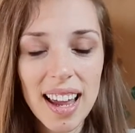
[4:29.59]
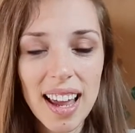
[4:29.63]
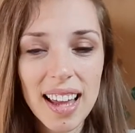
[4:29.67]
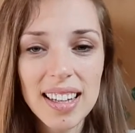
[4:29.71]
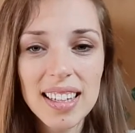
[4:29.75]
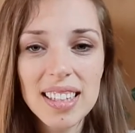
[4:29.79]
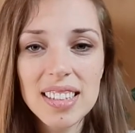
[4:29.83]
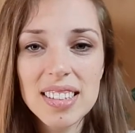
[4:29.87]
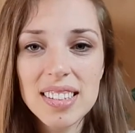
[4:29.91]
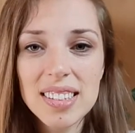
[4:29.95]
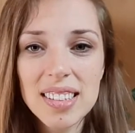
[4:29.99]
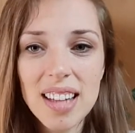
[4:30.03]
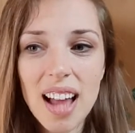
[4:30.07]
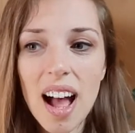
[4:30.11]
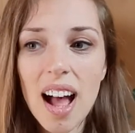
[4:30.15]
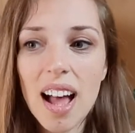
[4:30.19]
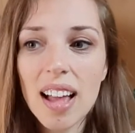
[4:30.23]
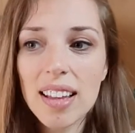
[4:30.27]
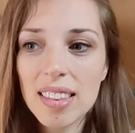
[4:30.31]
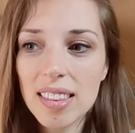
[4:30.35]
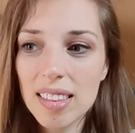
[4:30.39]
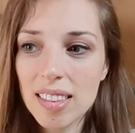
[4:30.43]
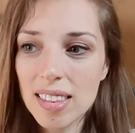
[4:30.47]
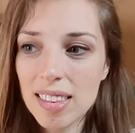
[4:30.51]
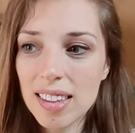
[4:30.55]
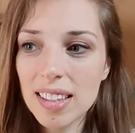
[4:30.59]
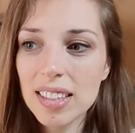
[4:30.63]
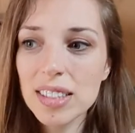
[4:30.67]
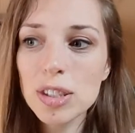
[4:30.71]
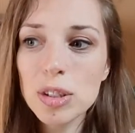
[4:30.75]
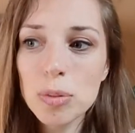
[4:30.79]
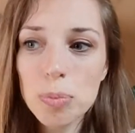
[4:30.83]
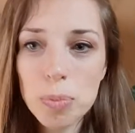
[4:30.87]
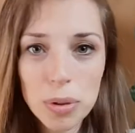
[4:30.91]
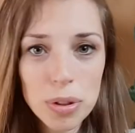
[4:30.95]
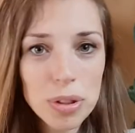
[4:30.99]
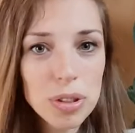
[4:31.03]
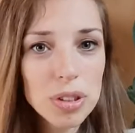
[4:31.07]
And it's not this
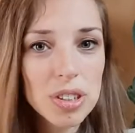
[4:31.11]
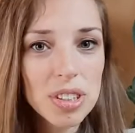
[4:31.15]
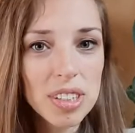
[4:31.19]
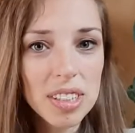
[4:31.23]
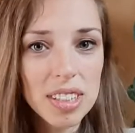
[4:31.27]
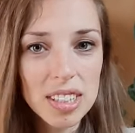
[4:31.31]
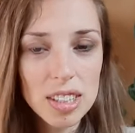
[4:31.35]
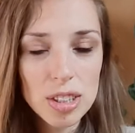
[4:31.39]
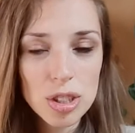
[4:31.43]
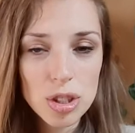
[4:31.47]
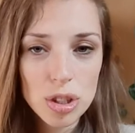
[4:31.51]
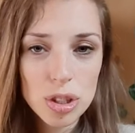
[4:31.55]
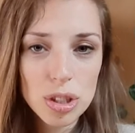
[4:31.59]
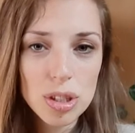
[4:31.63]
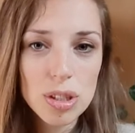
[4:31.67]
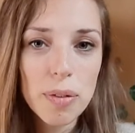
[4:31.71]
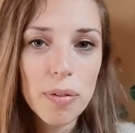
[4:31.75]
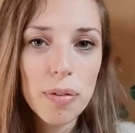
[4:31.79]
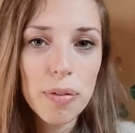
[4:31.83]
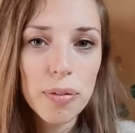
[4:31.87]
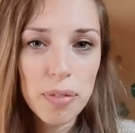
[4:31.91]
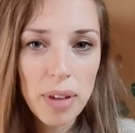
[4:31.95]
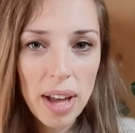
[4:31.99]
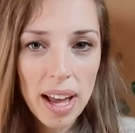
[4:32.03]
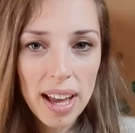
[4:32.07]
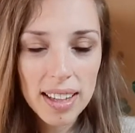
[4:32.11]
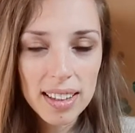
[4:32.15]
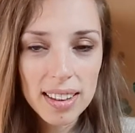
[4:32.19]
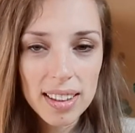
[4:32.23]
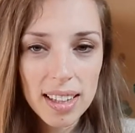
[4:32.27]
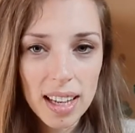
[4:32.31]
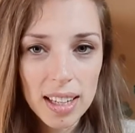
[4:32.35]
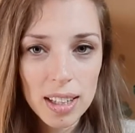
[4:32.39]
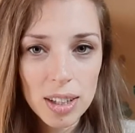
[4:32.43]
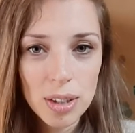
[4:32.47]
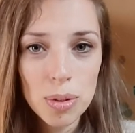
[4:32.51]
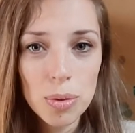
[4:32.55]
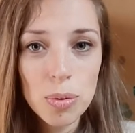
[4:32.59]
person, it's just the fact
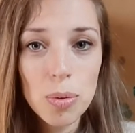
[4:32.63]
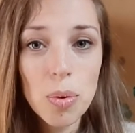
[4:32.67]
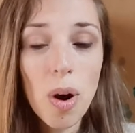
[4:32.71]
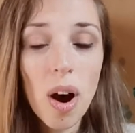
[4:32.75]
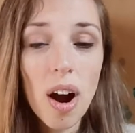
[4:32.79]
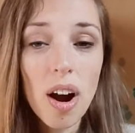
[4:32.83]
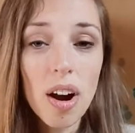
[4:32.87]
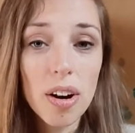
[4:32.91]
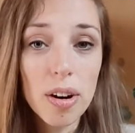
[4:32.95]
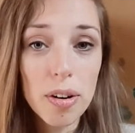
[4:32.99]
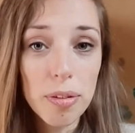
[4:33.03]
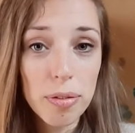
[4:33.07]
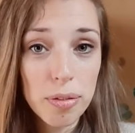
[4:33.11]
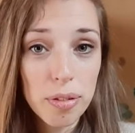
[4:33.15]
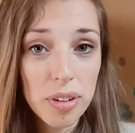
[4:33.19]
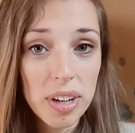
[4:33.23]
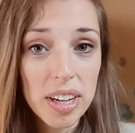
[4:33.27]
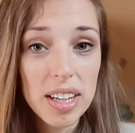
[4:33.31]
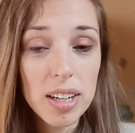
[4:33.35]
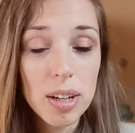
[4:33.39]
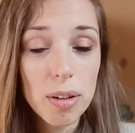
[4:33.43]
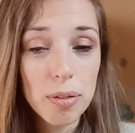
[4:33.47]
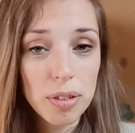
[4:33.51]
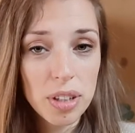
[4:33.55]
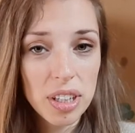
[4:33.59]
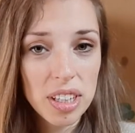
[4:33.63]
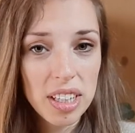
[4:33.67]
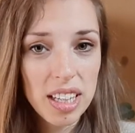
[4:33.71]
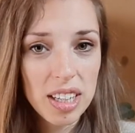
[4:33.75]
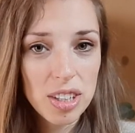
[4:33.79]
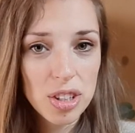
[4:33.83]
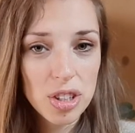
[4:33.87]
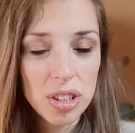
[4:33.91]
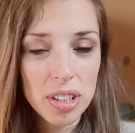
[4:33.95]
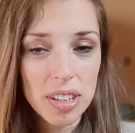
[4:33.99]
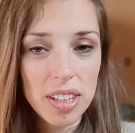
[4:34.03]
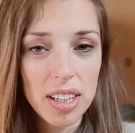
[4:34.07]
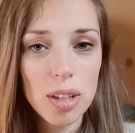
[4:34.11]
that you are afraid of
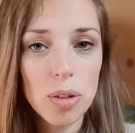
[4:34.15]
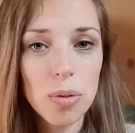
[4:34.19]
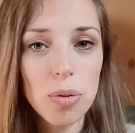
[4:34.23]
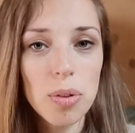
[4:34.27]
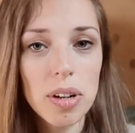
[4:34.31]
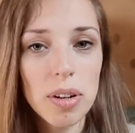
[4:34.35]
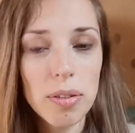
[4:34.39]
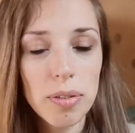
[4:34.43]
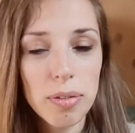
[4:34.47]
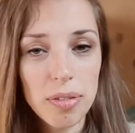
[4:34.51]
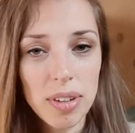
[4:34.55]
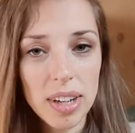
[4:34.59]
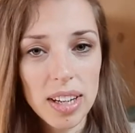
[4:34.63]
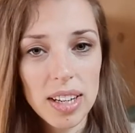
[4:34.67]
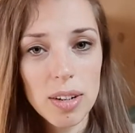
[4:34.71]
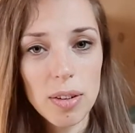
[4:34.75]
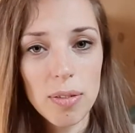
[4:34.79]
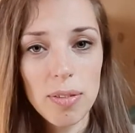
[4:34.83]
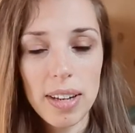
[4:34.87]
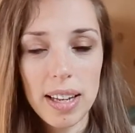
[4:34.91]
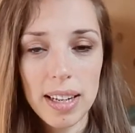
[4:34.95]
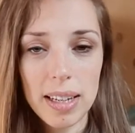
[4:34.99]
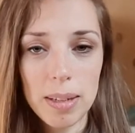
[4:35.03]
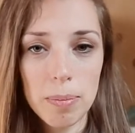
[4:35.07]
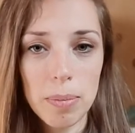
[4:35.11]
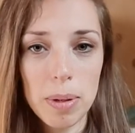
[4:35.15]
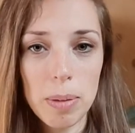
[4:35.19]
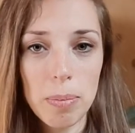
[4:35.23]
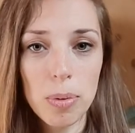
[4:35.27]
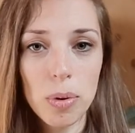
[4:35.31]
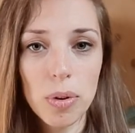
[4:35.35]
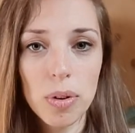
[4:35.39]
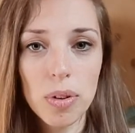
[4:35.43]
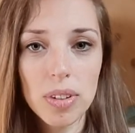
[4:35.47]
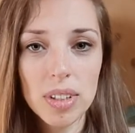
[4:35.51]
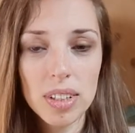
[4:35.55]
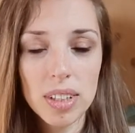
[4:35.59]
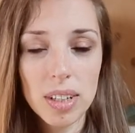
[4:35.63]
connection, that you are afraid of letting
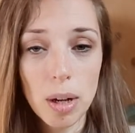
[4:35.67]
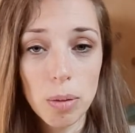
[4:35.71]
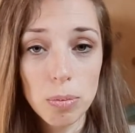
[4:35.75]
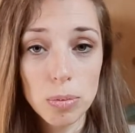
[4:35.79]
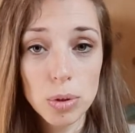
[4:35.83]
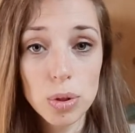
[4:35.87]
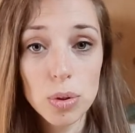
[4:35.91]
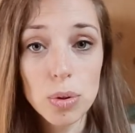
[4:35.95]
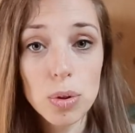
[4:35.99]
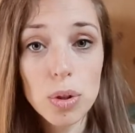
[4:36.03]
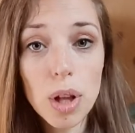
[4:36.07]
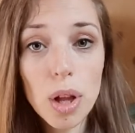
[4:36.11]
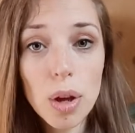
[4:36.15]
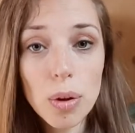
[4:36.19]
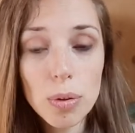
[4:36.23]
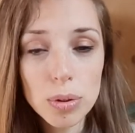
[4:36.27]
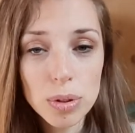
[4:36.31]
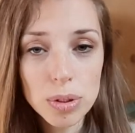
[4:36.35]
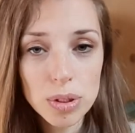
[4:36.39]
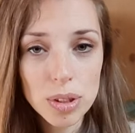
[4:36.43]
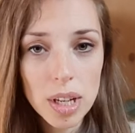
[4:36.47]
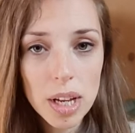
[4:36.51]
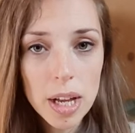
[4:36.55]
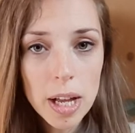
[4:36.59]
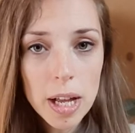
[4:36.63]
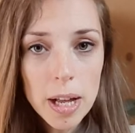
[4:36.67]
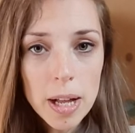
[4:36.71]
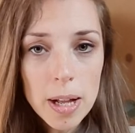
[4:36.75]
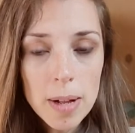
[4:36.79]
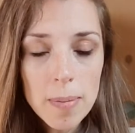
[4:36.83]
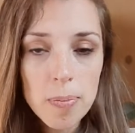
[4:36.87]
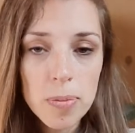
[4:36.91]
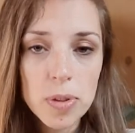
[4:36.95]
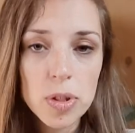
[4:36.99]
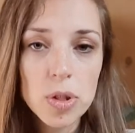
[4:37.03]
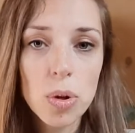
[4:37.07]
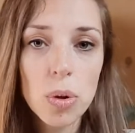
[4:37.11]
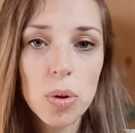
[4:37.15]
people come too close.
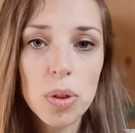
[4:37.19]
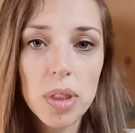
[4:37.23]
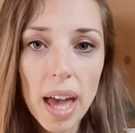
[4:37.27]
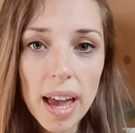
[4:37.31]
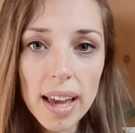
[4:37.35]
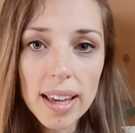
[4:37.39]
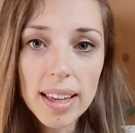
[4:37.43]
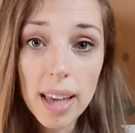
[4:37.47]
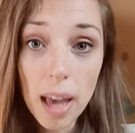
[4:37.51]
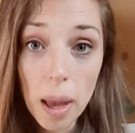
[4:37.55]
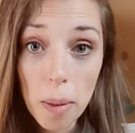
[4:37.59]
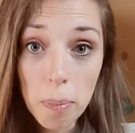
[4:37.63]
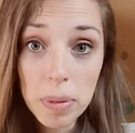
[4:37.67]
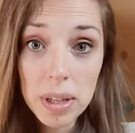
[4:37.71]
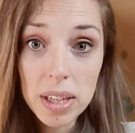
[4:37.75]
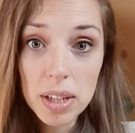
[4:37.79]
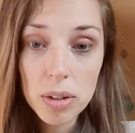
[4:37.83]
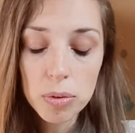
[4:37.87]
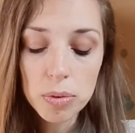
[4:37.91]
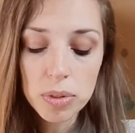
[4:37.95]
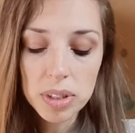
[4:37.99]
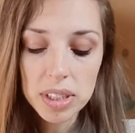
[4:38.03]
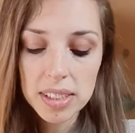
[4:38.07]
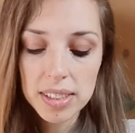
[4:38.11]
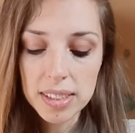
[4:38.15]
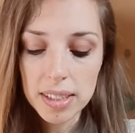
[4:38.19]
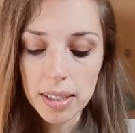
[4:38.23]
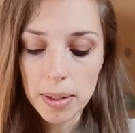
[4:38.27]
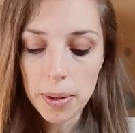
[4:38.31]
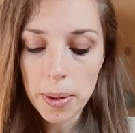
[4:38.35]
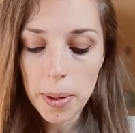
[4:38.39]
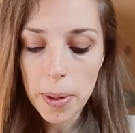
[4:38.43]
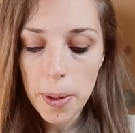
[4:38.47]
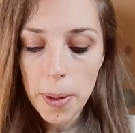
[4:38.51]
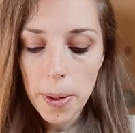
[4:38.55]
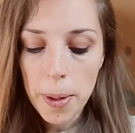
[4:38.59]
So that can be a reason.